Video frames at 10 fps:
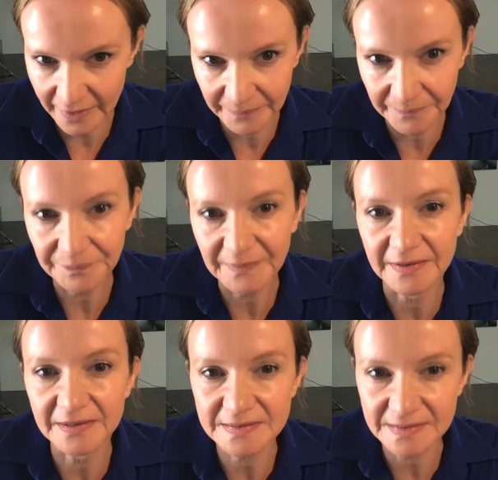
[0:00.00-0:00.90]
them.
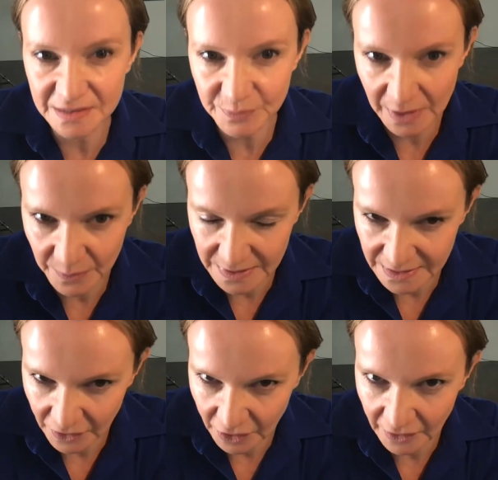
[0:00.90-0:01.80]
And this is where we
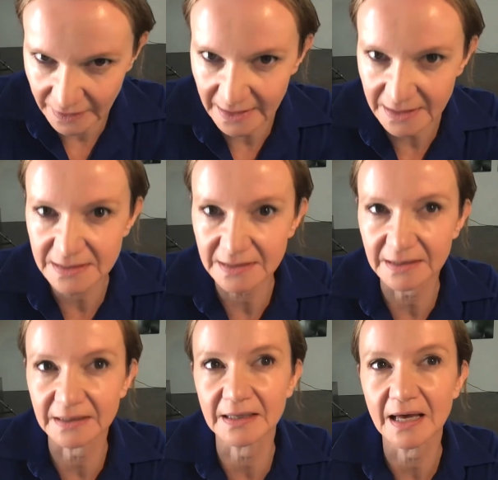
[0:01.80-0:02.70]
start
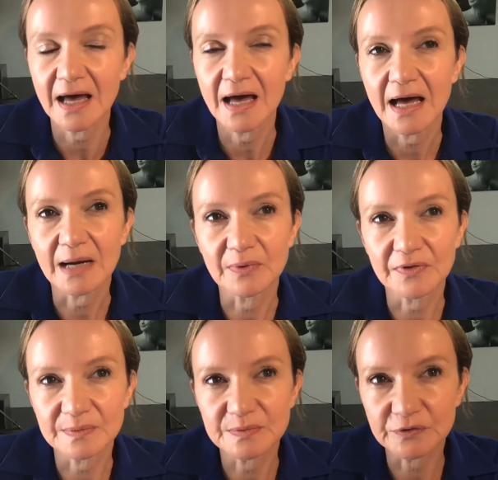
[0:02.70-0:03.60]
connecting. I want
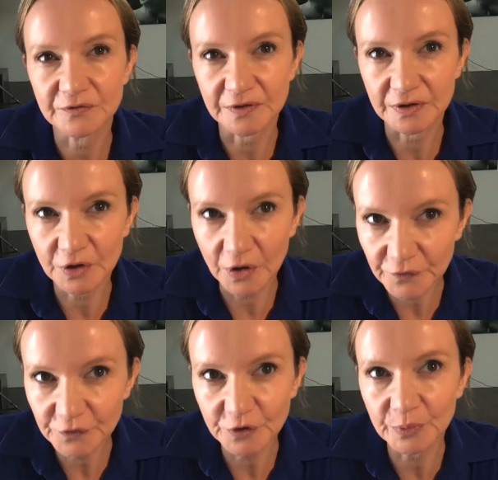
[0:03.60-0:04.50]
them to feel
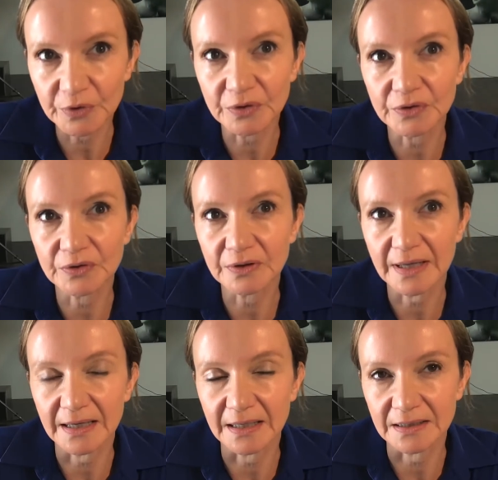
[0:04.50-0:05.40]
comfortable
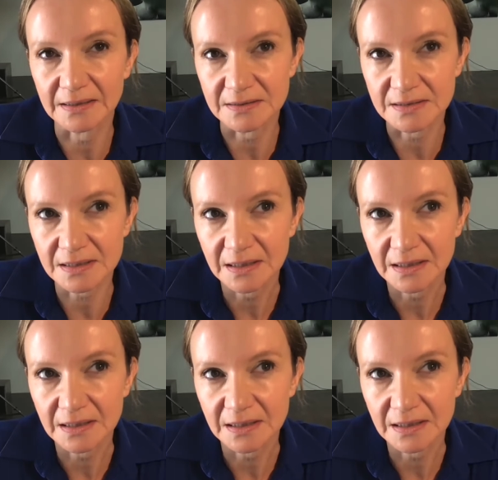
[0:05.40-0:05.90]
and,